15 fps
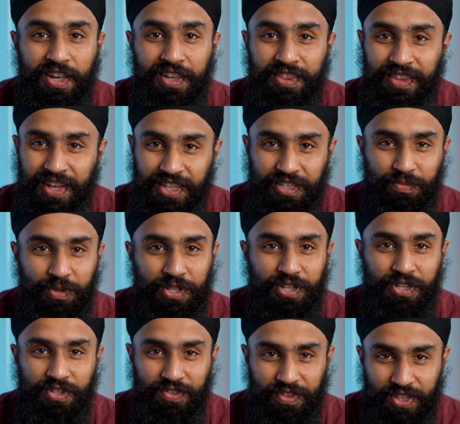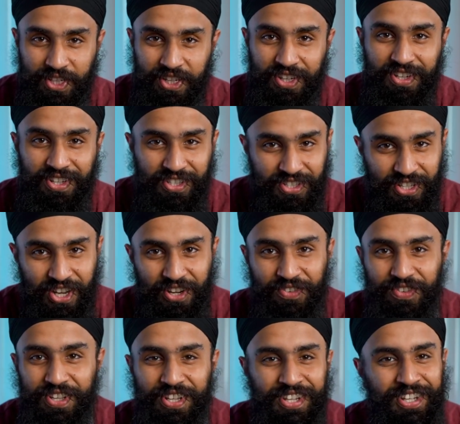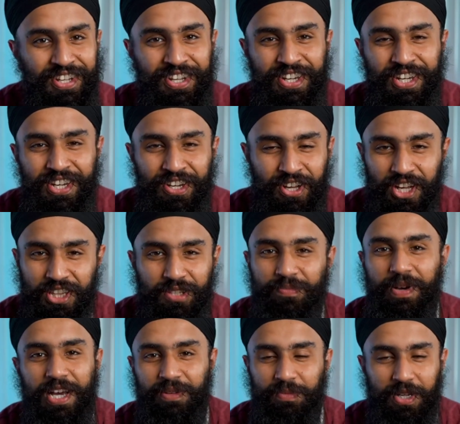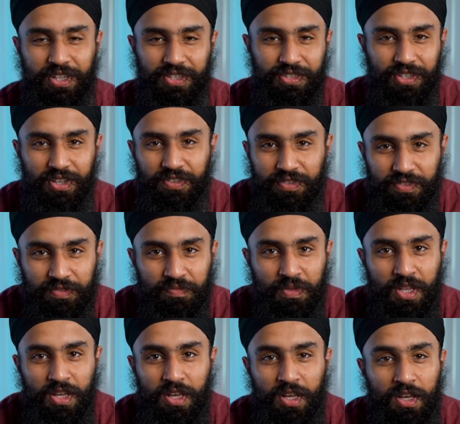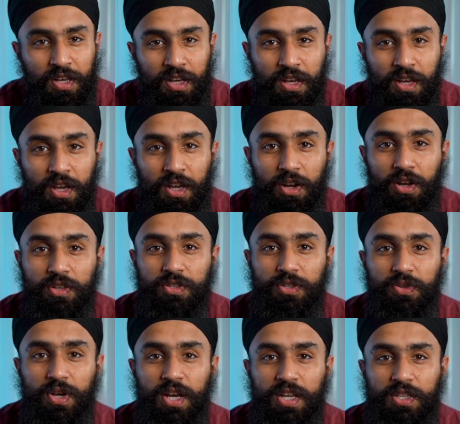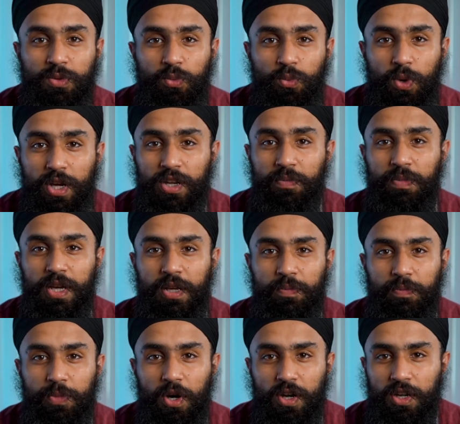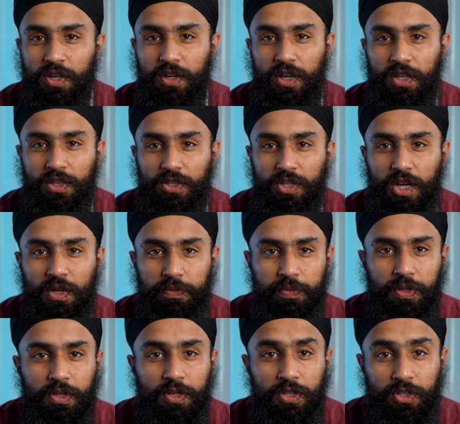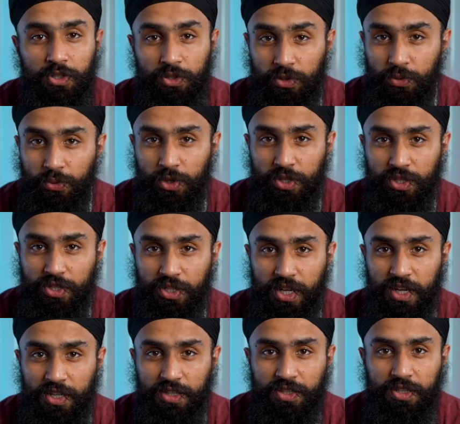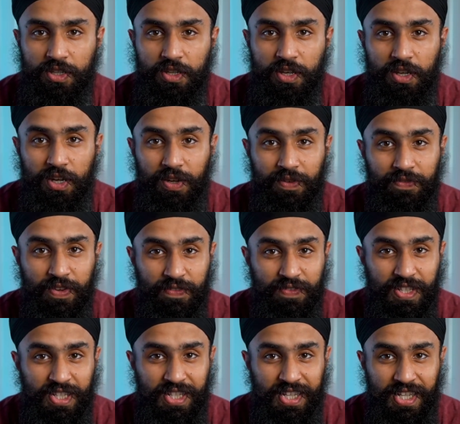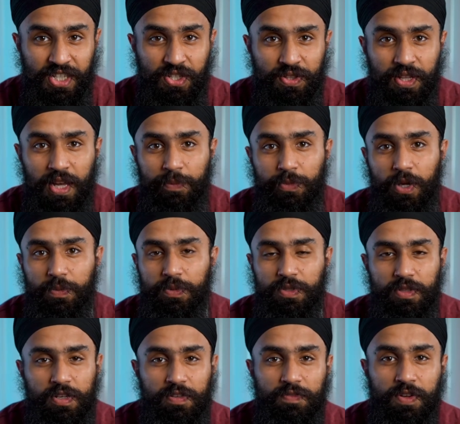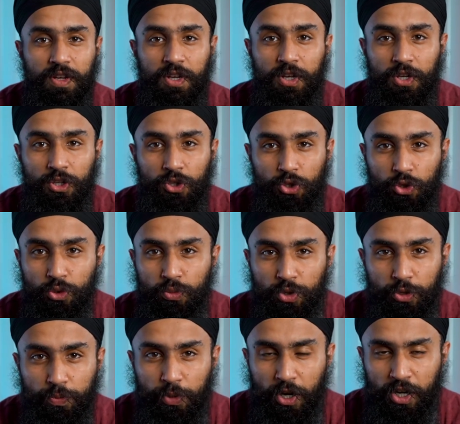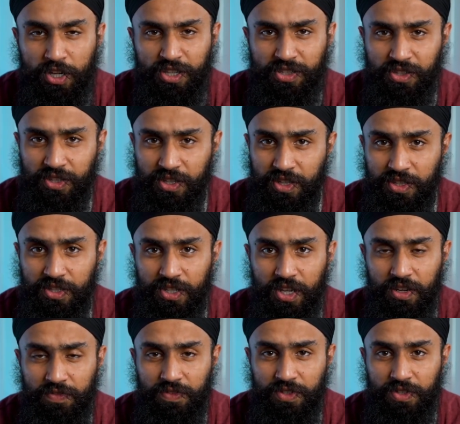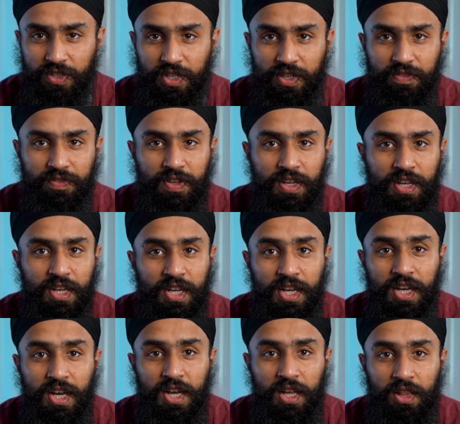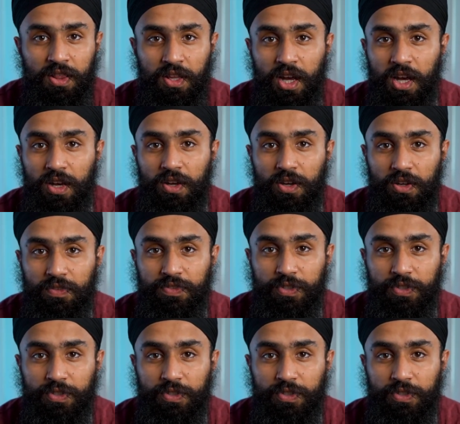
that's because of the gear inside of it, not the backpack itself. It also has one big pocket at the top, two on the sides, a 15-inch laptop sleeve, two more pockets on the inside of the sleeve, a lot of